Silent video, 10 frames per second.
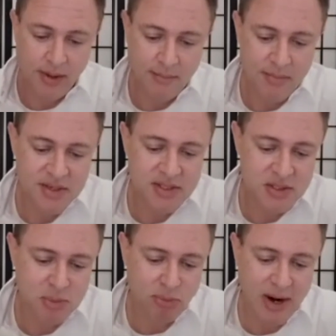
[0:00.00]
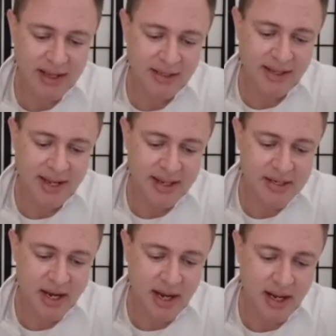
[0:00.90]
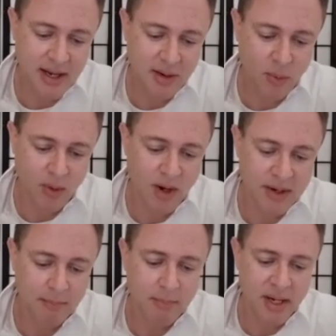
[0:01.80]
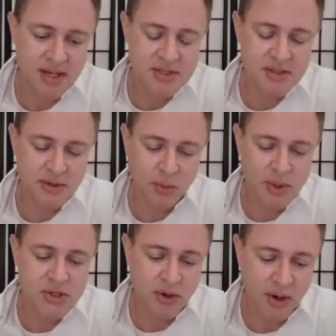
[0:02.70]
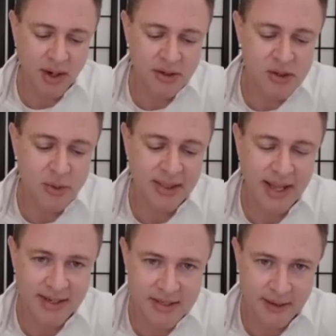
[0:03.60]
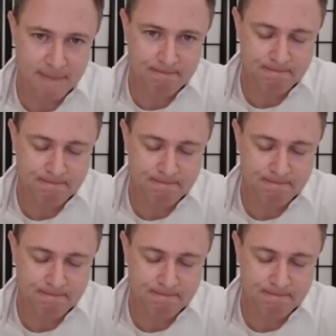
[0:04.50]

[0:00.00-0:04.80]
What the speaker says: Mrs. Bradley and I were on a bus returning to Atlanta.